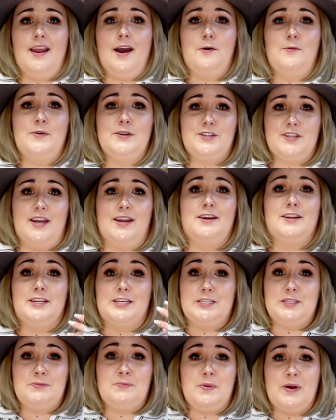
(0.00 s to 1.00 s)
I wish I could
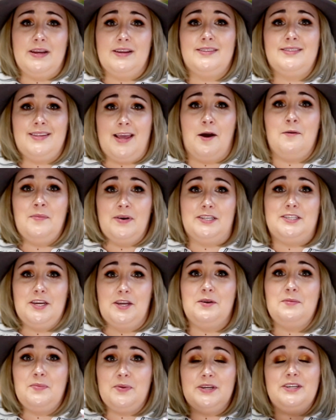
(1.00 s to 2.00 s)
express how much I
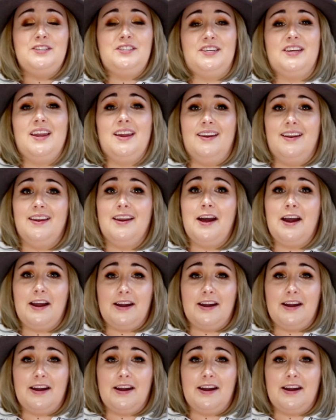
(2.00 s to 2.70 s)
appreciate it,